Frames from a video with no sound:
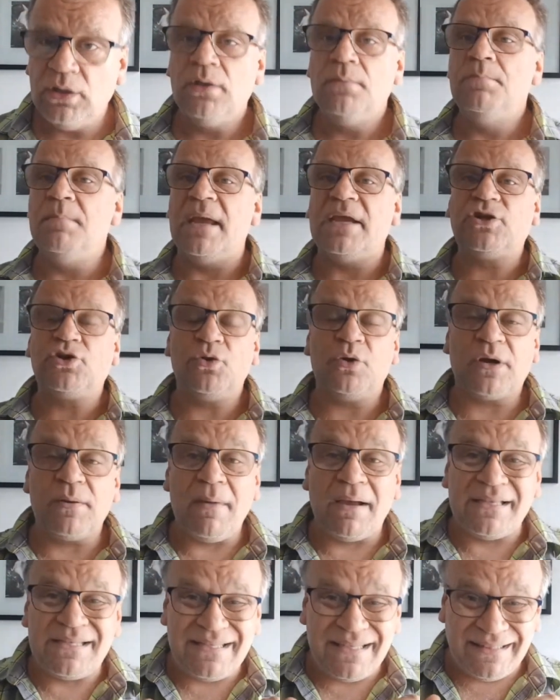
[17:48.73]
Make sure you
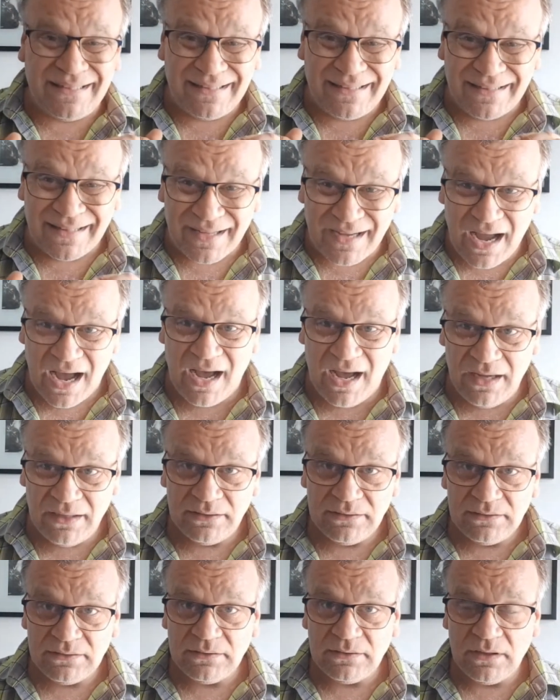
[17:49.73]
remain seated in the car
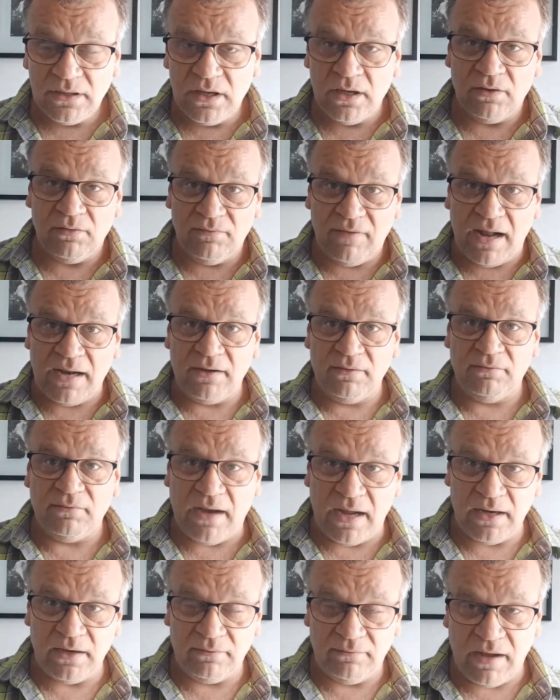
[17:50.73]

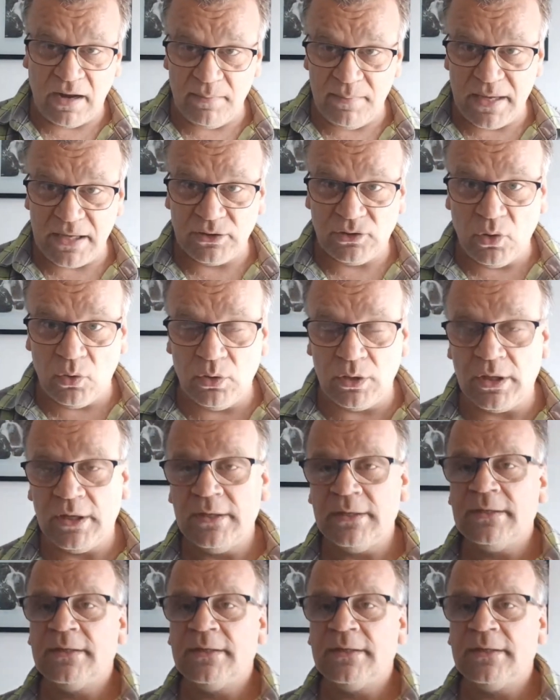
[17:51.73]
while being towed.